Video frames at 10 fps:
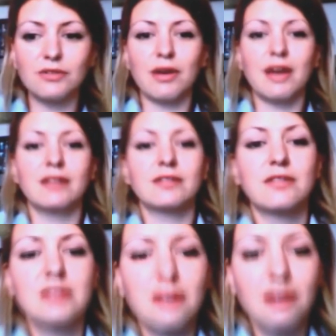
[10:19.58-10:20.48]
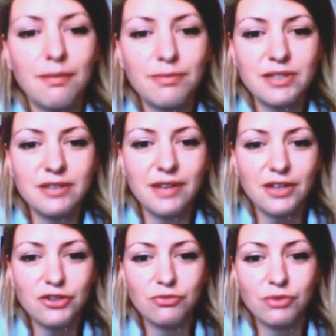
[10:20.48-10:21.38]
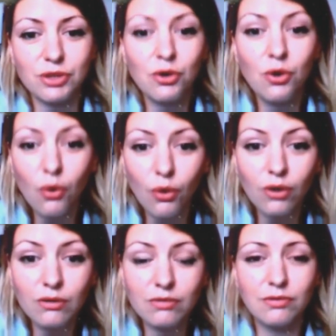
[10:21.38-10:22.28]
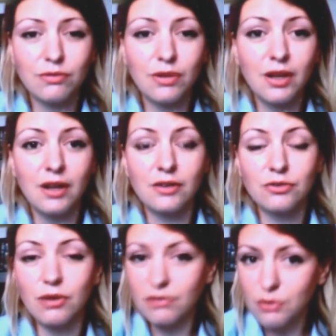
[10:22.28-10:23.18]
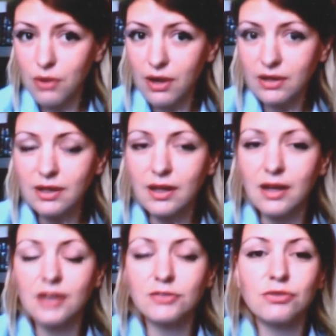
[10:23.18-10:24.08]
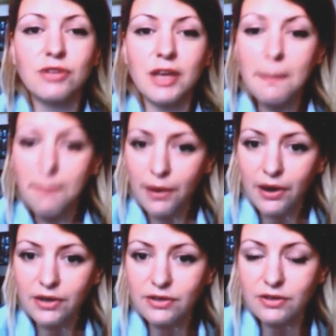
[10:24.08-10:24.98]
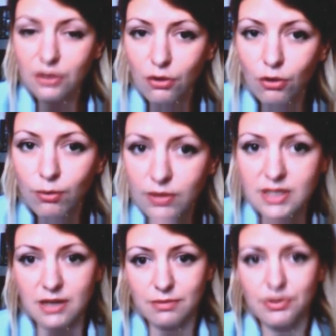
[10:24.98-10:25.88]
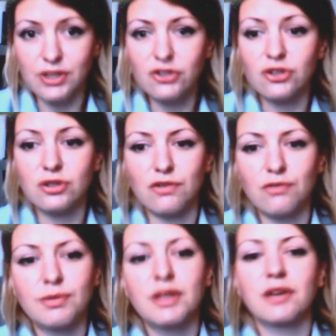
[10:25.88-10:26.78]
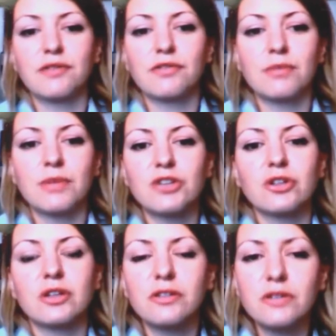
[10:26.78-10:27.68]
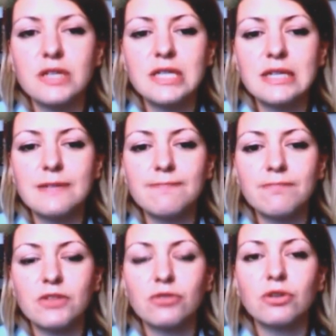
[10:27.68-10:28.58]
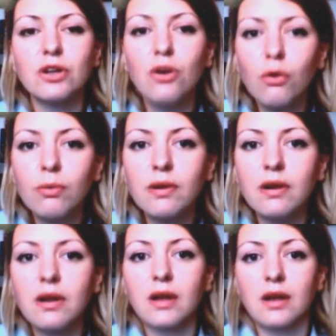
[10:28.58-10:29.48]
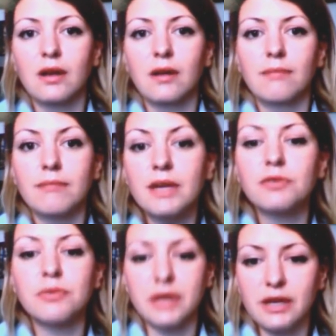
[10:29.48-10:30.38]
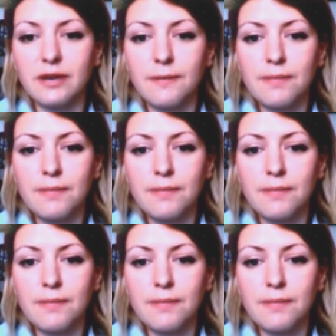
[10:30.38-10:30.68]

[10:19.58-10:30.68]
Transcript: to end this presentation with a call to everyone to take part in the global celebration of media and information literacy through the Global MIL Week.